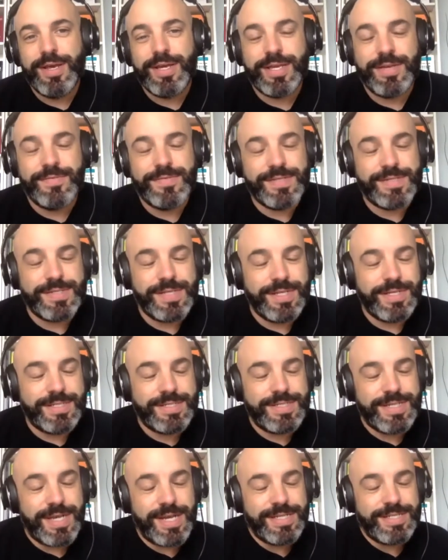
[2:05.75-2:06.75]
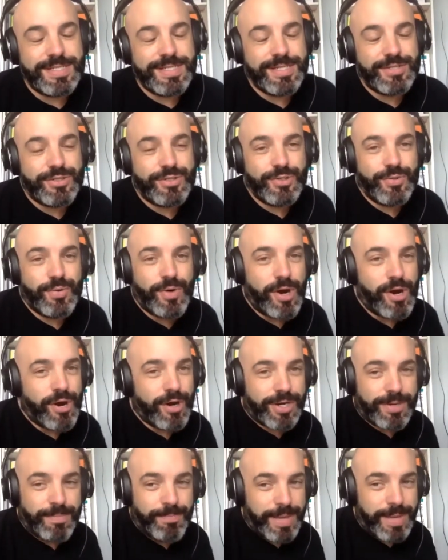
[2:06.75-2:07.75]
gives us insights into
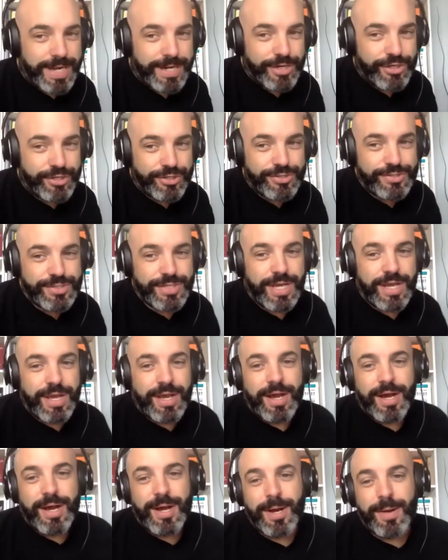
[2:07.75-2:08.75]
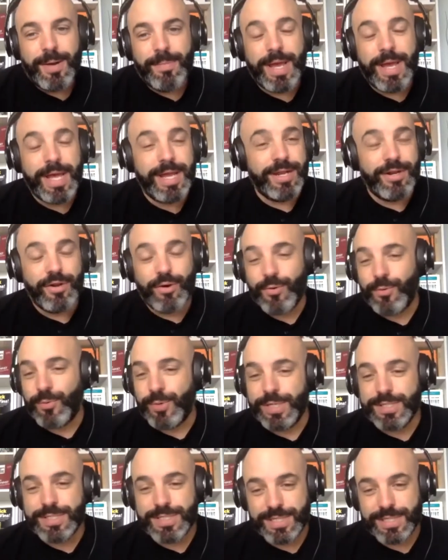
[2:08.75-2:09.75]
our competitors, and it
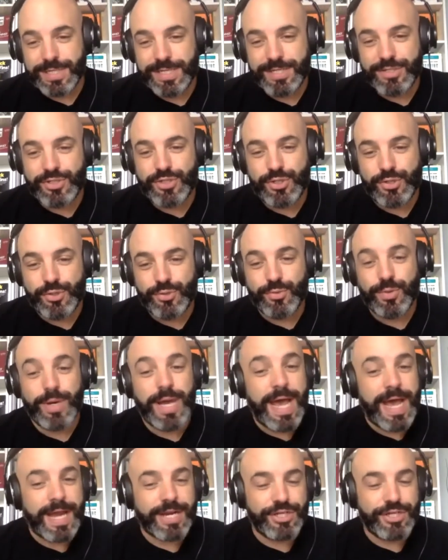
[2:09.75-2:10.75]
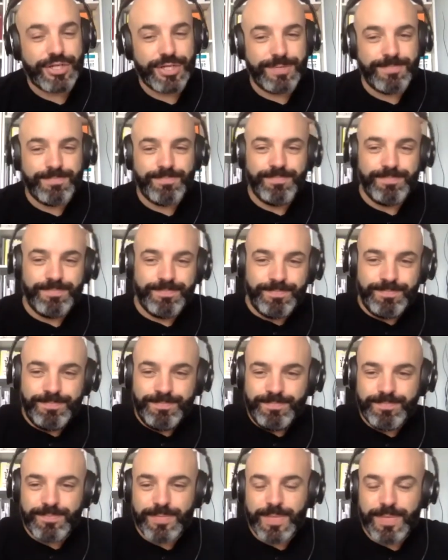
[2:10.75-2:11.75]
always leads to action.
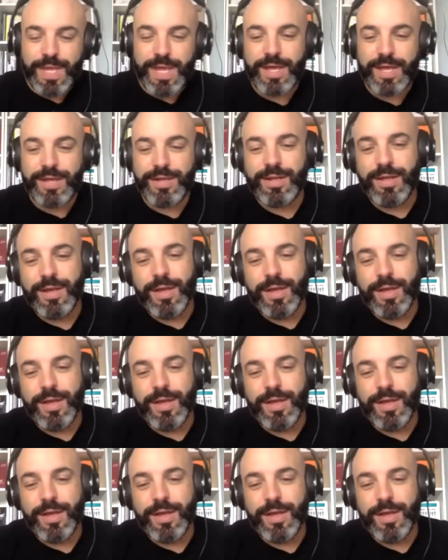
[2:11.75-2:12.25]
and